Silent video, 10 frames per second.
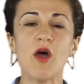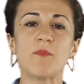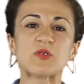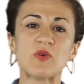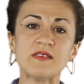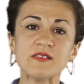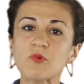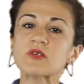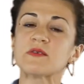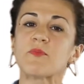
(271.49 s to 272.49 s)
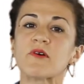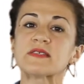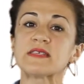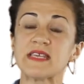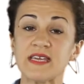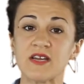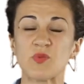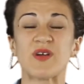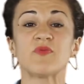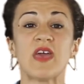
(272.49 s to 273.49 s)
But what is most important here,
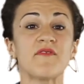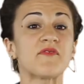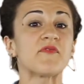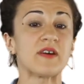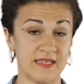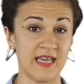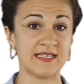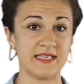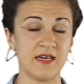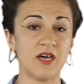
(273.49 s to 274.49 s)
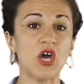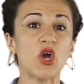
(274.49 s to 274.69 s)
when we have an idea,